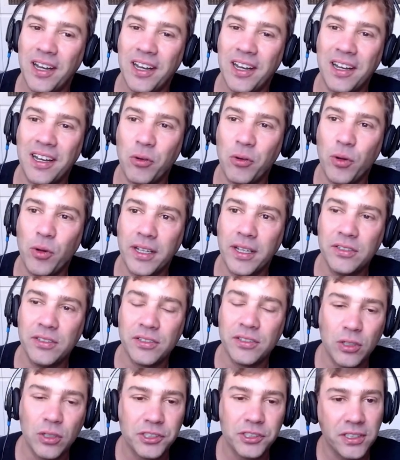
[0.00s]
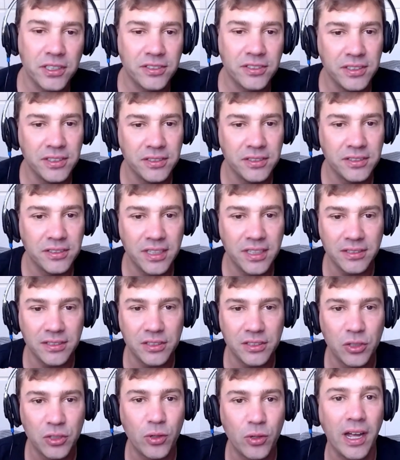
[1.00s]
uh, when I saw Justin
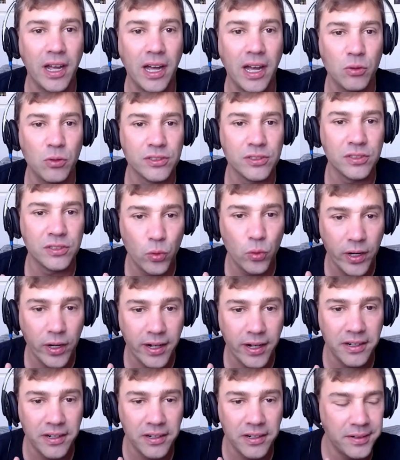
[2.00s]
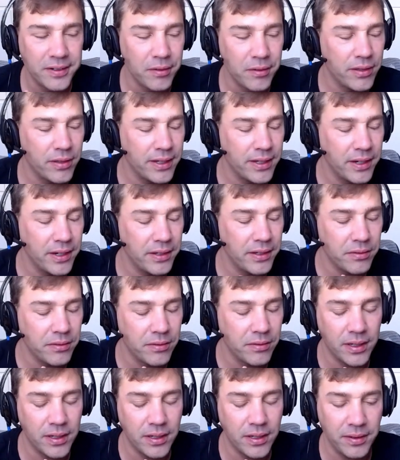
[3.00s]
Sun, so I, I was aware that
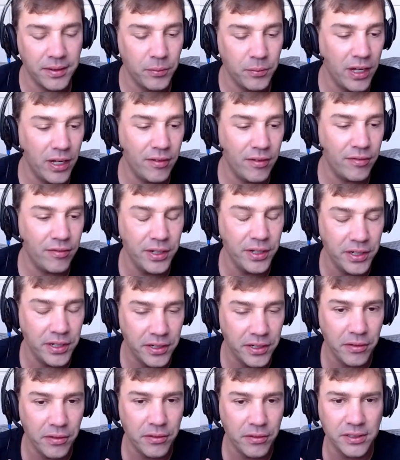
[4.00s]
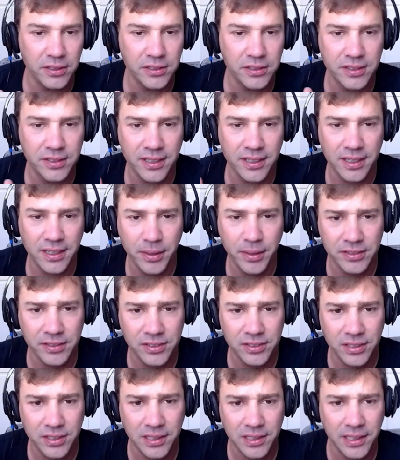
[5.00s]
it, uh, every year there's uh,
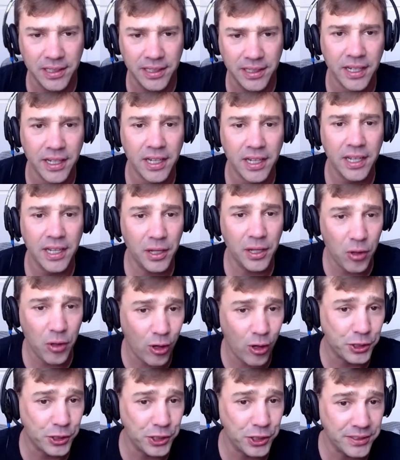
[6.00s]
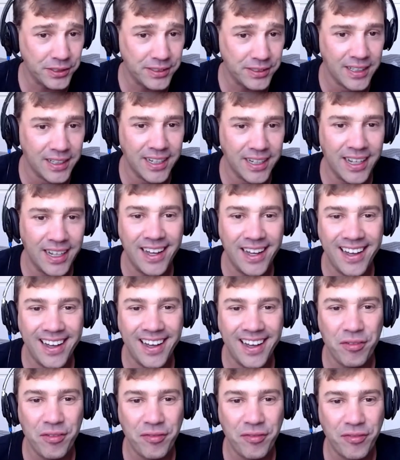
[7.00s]
basically an auction
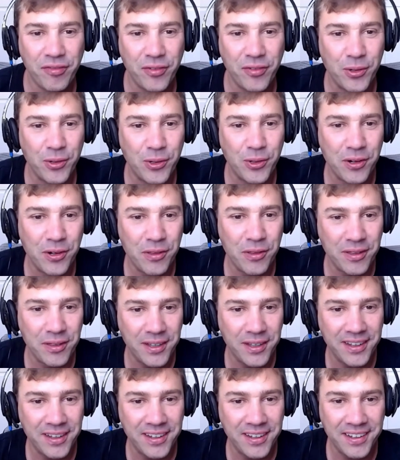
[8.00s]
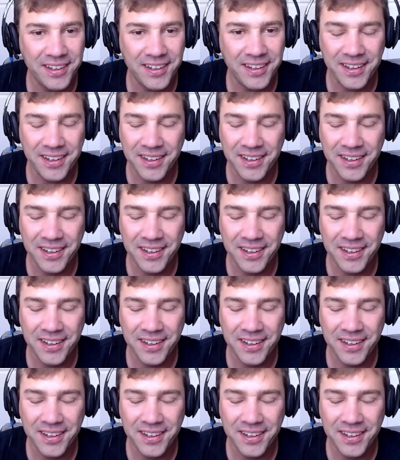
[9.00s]
uh, for the,